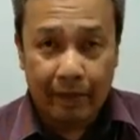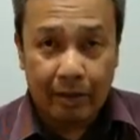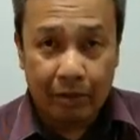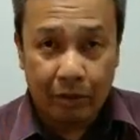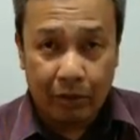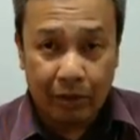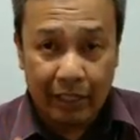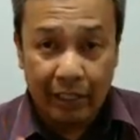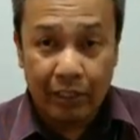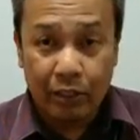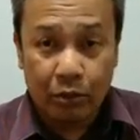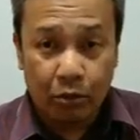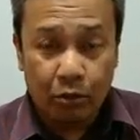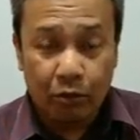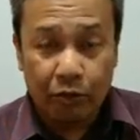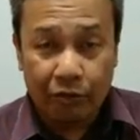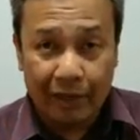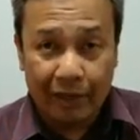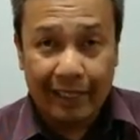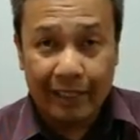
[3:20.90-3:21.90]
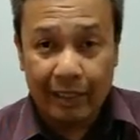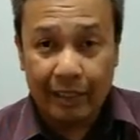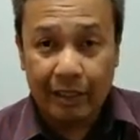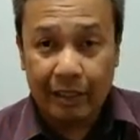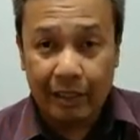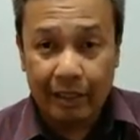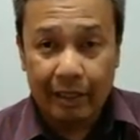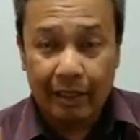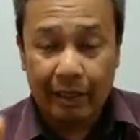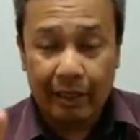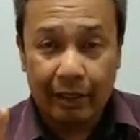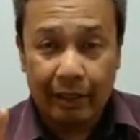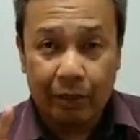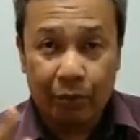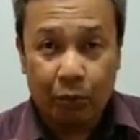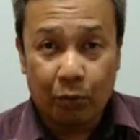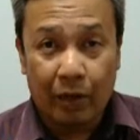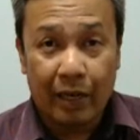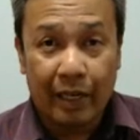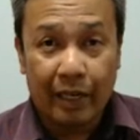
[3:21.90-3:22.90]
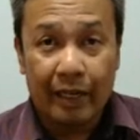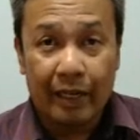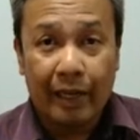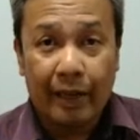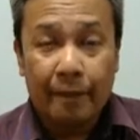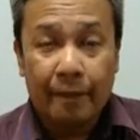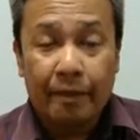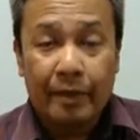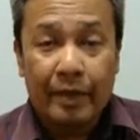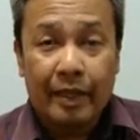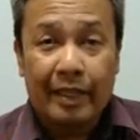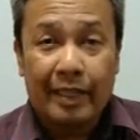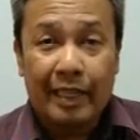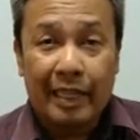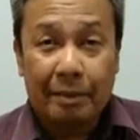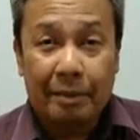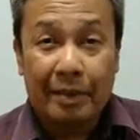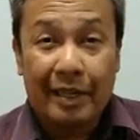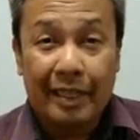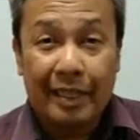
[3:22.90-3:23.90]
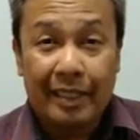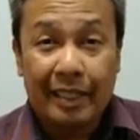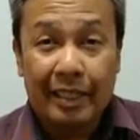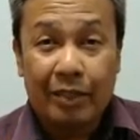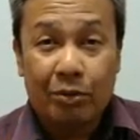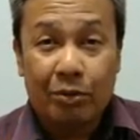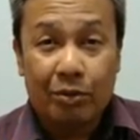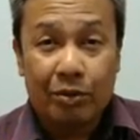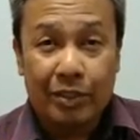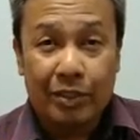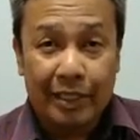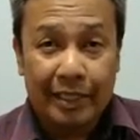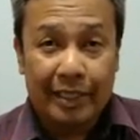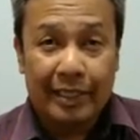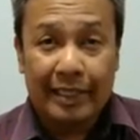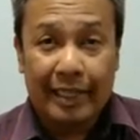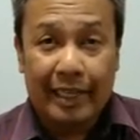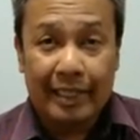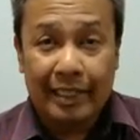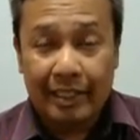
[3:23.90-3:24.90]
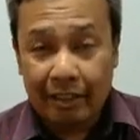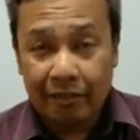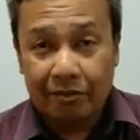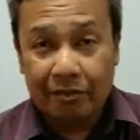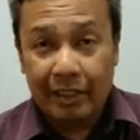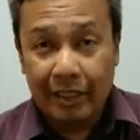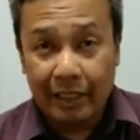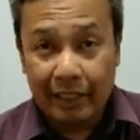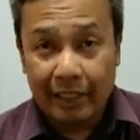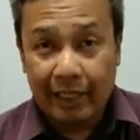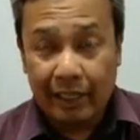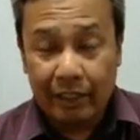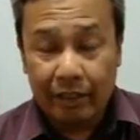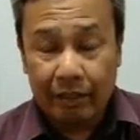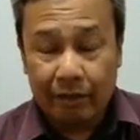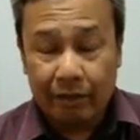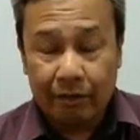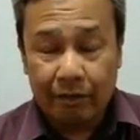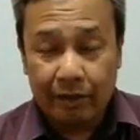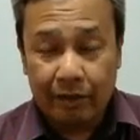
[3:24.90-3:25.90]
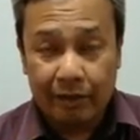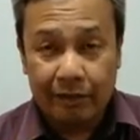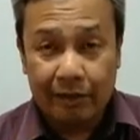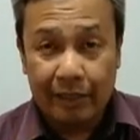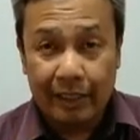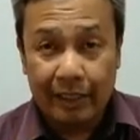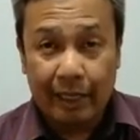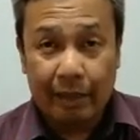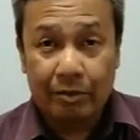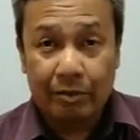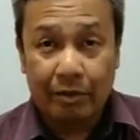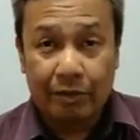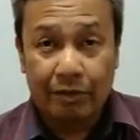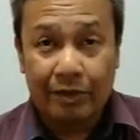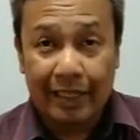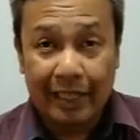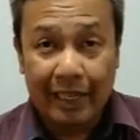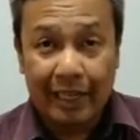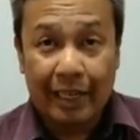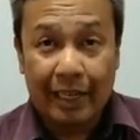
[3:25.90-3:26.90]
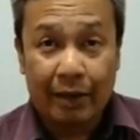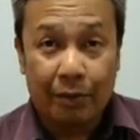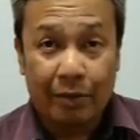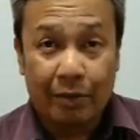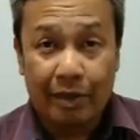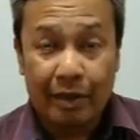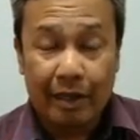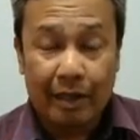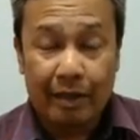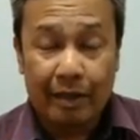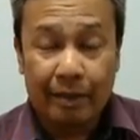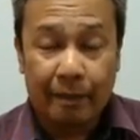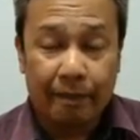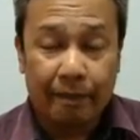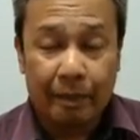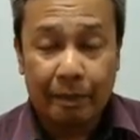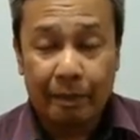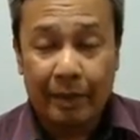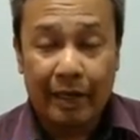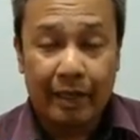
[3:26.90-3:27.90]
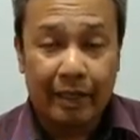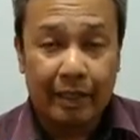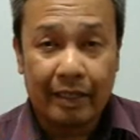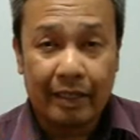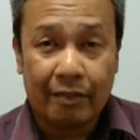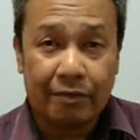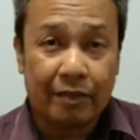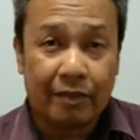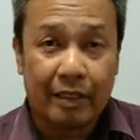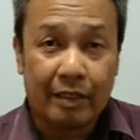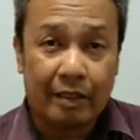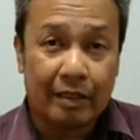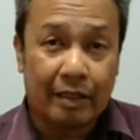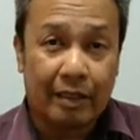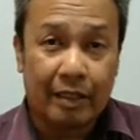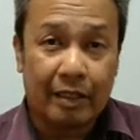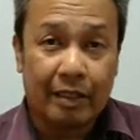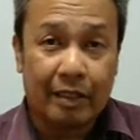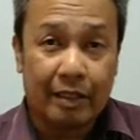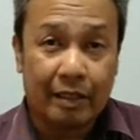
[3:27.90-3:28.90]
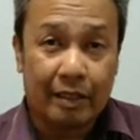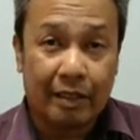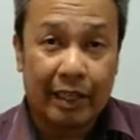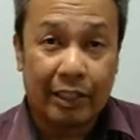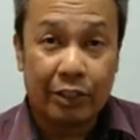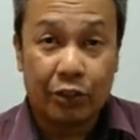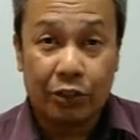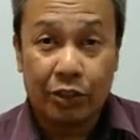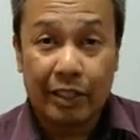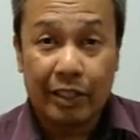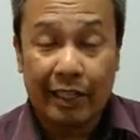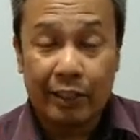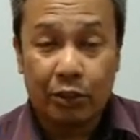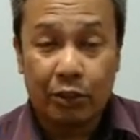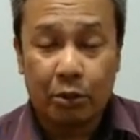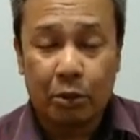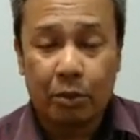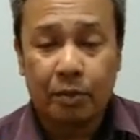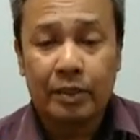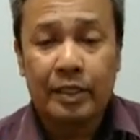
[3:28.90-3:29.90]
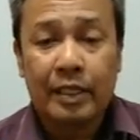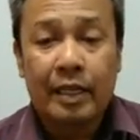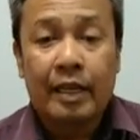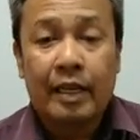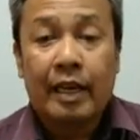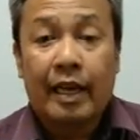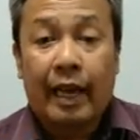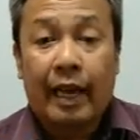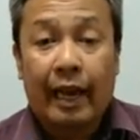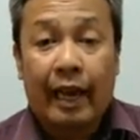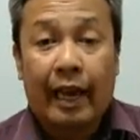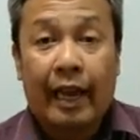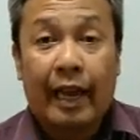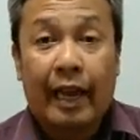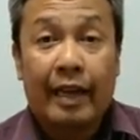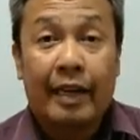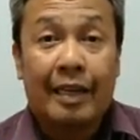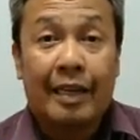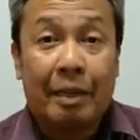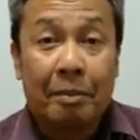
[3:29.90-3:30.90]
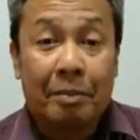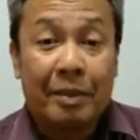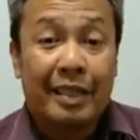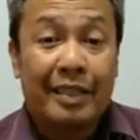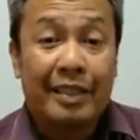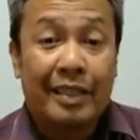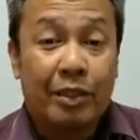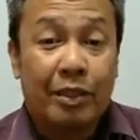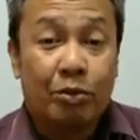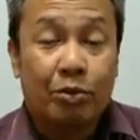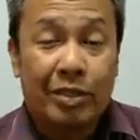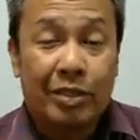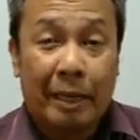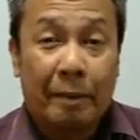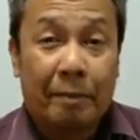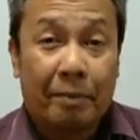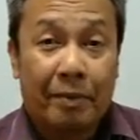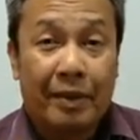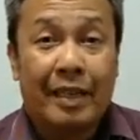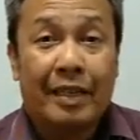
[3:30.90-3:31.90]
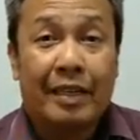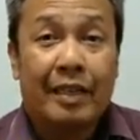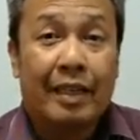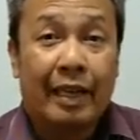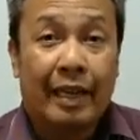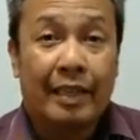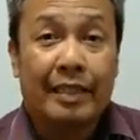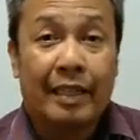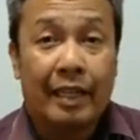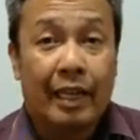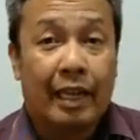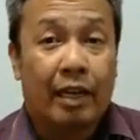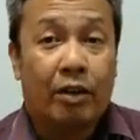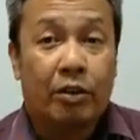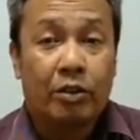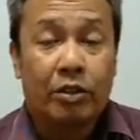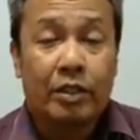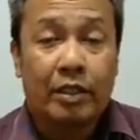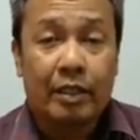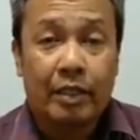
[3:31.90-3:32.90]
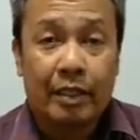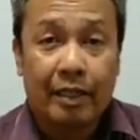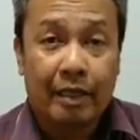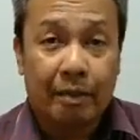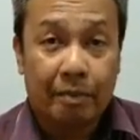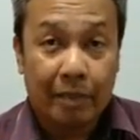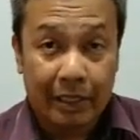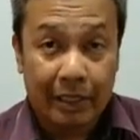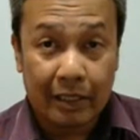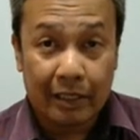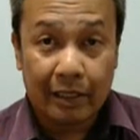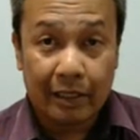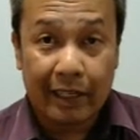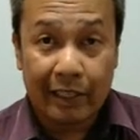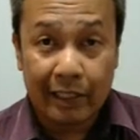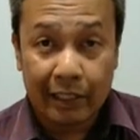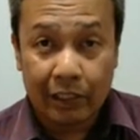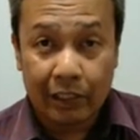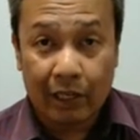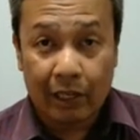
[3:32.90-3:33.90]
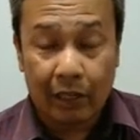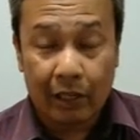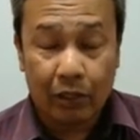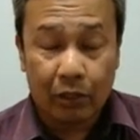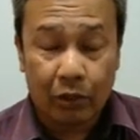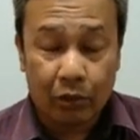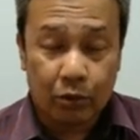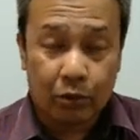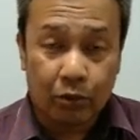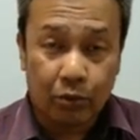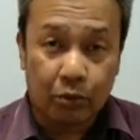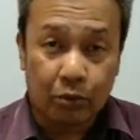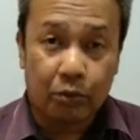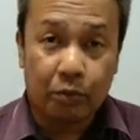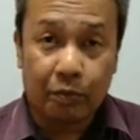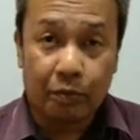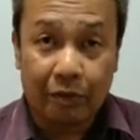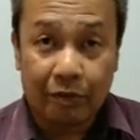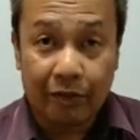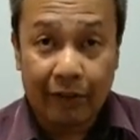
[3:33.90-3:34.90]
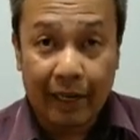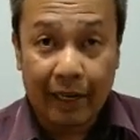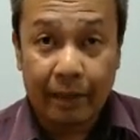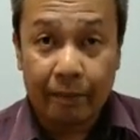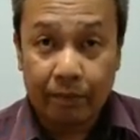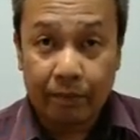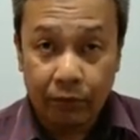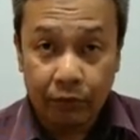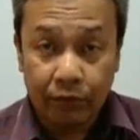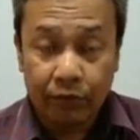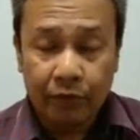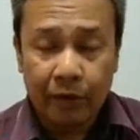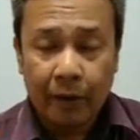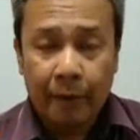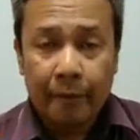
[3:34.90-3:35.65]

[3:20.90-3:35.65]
these two factors, the ability to synthesize different types of DNA bearing different nitrogen isotopes, and the ability to separate, has allowed Meselson and Stahl to provide proof